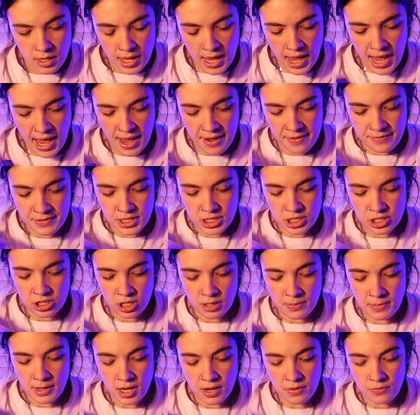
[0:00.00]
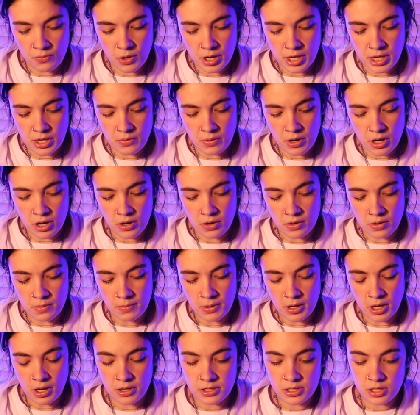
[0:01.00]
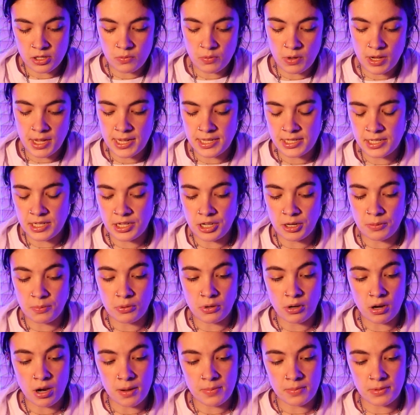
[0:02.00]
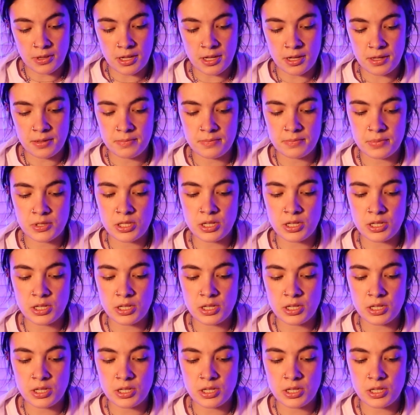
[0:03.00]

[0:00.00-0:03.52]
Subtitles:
Have discernment of what you own, but also what isn't your problem.